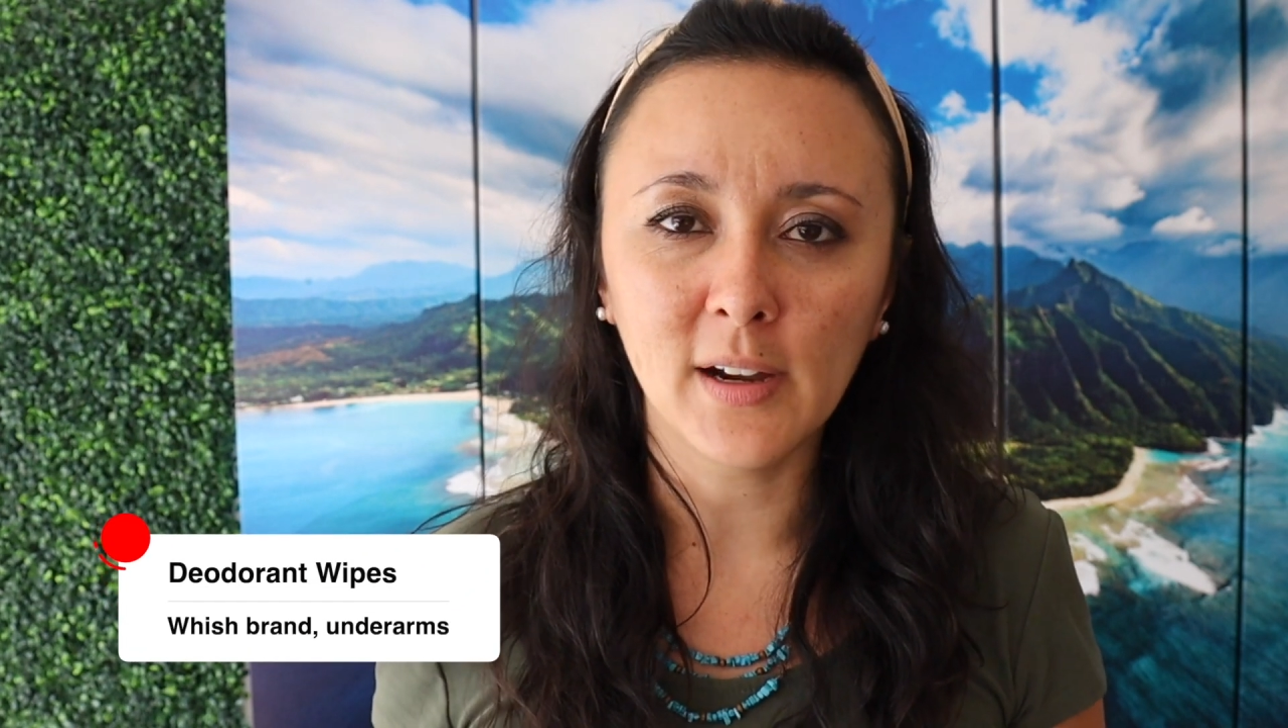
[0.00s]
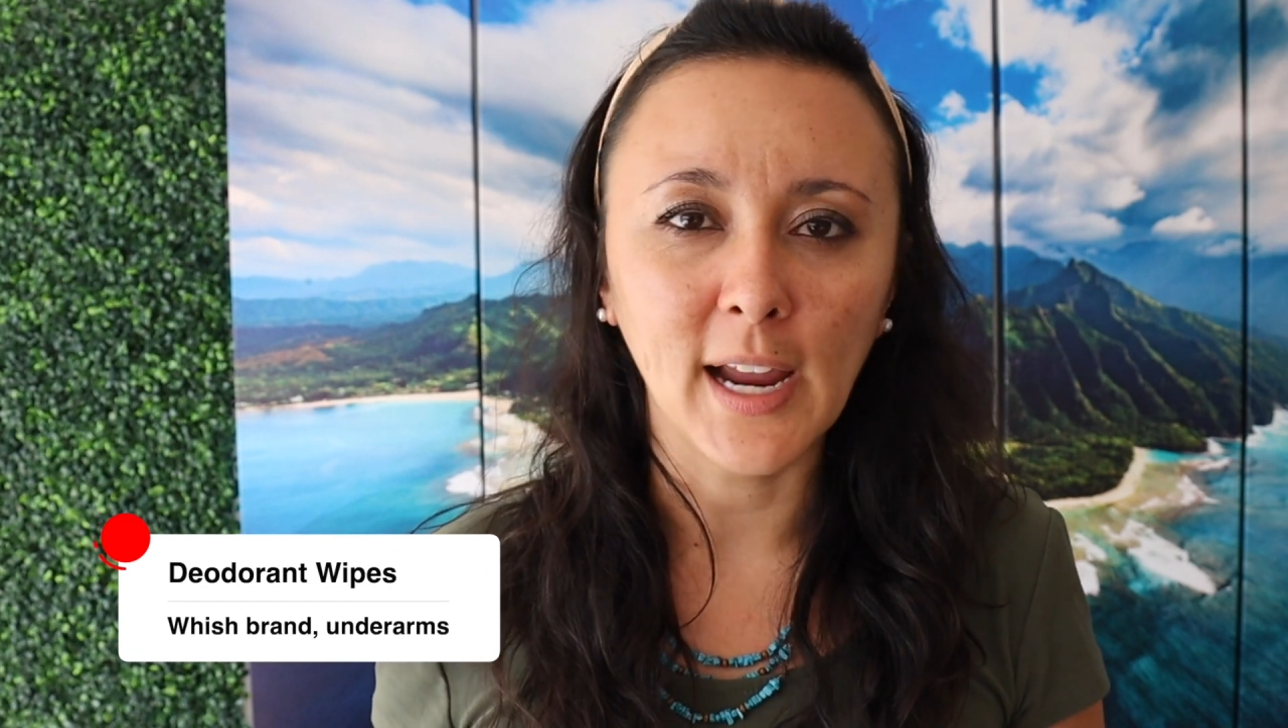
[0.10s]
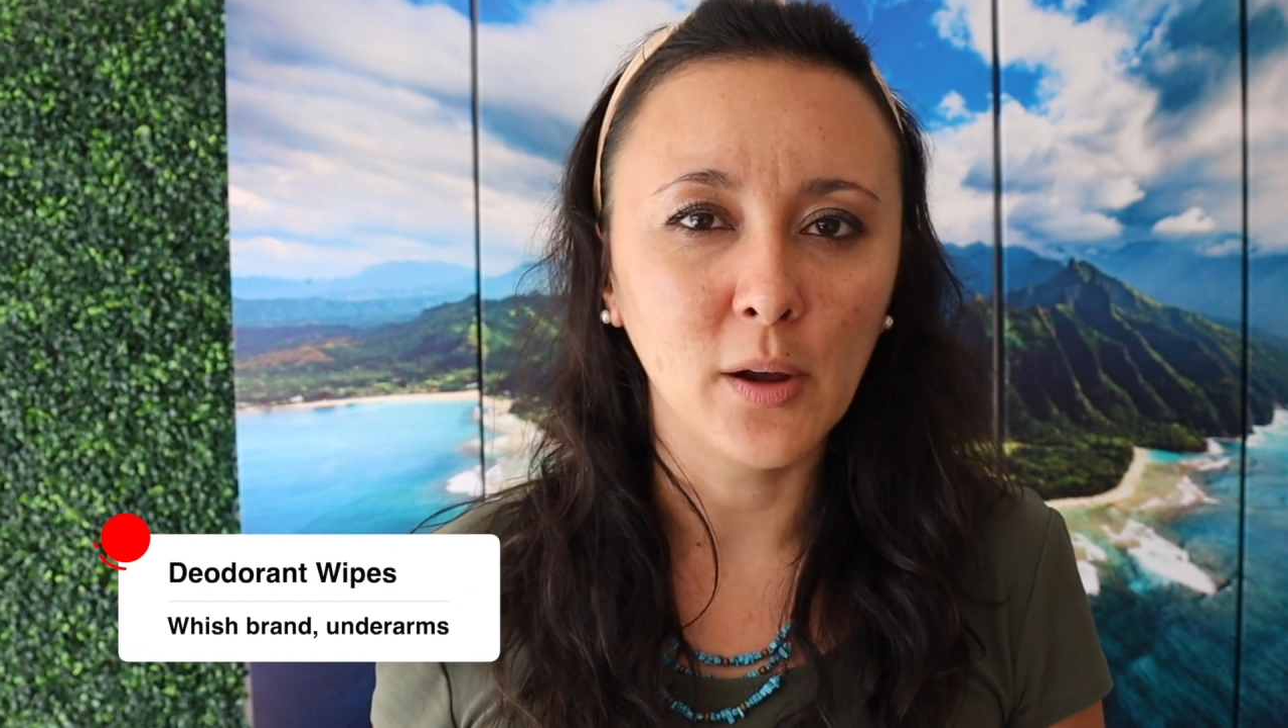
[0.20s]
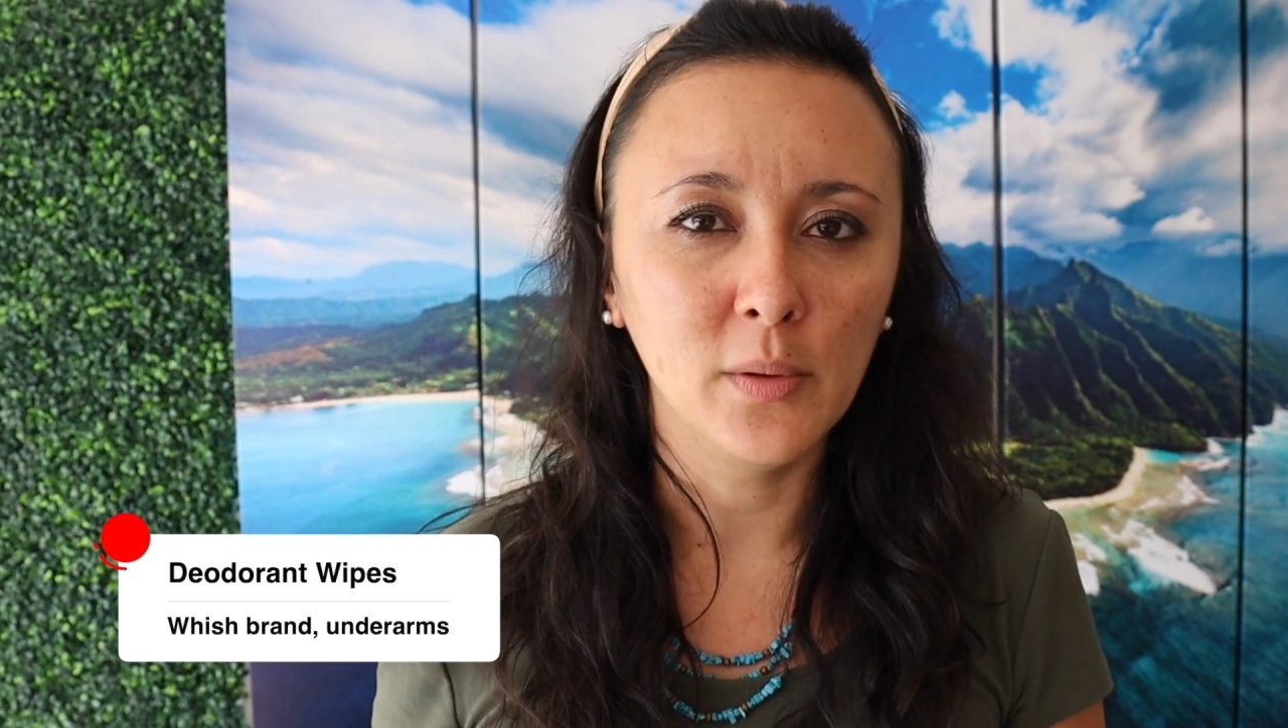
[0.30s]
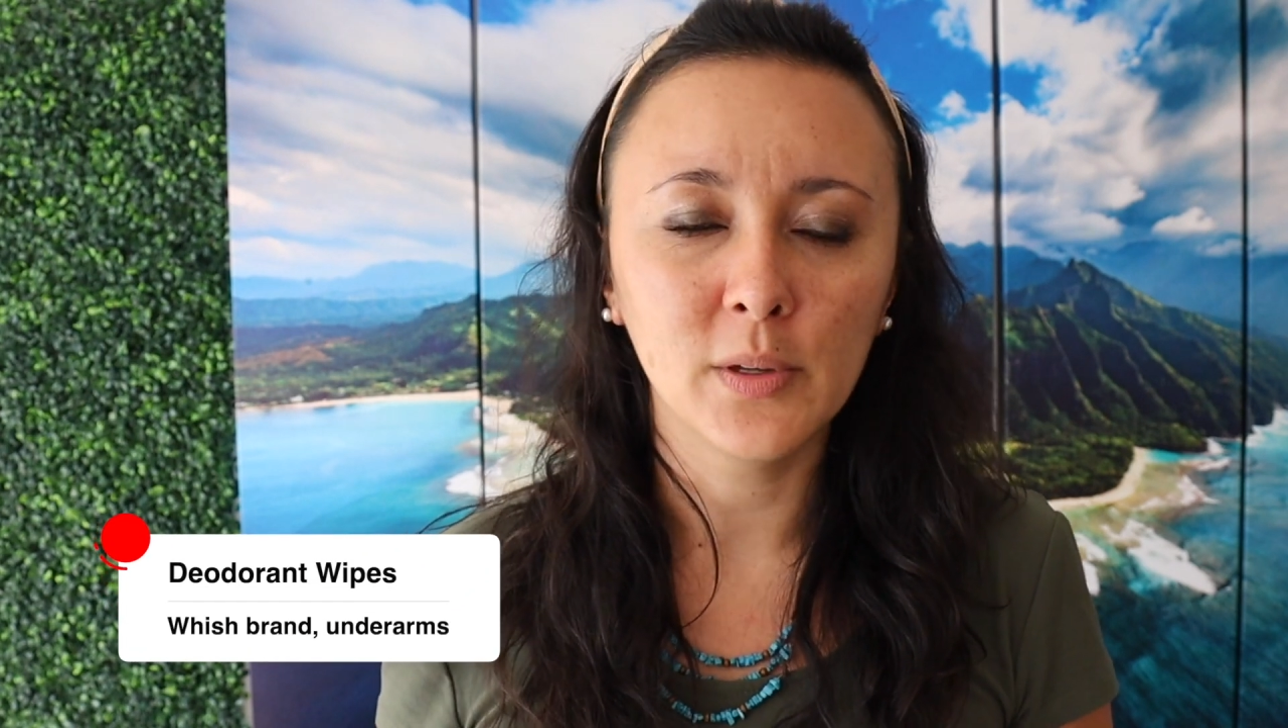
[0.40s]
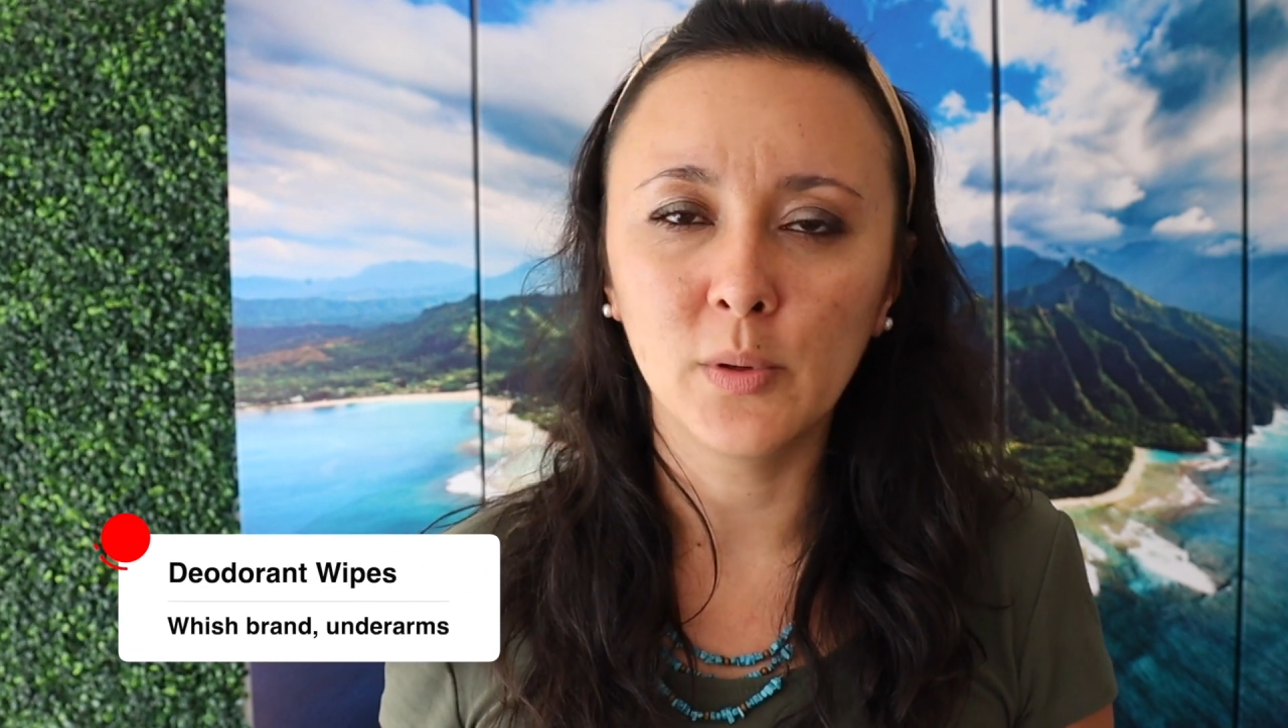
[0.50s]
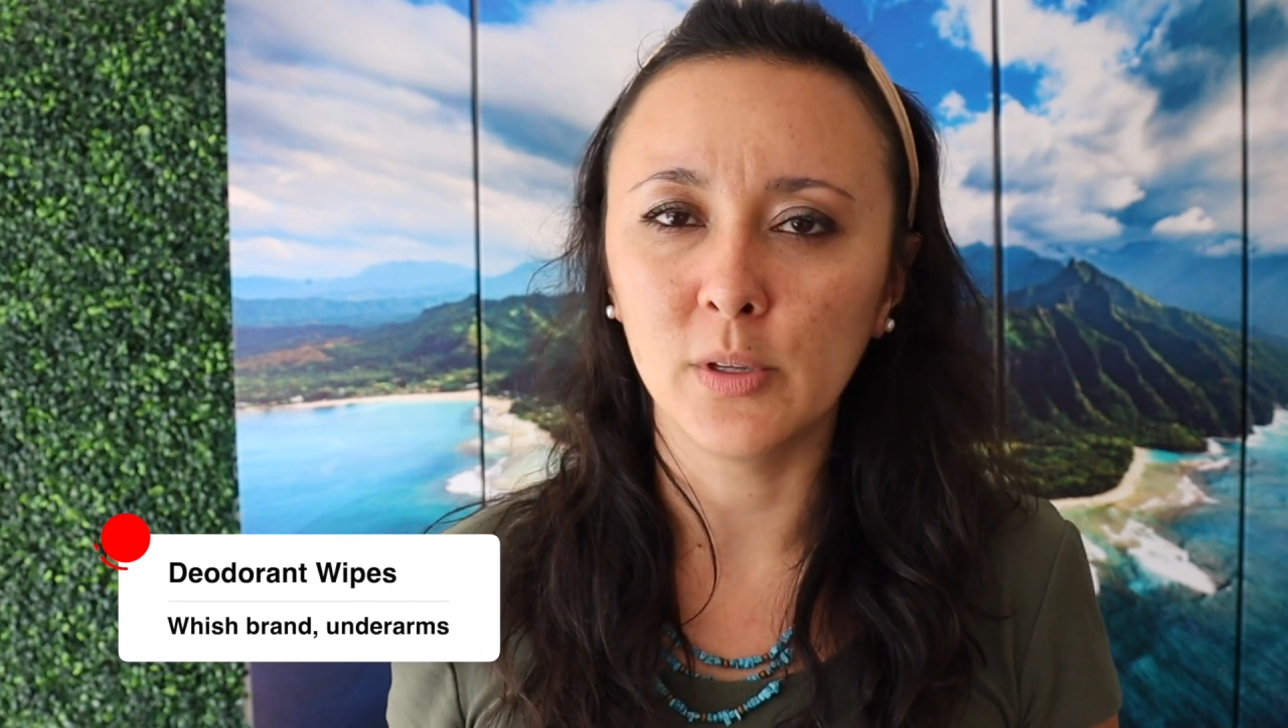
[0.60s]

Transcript: I only will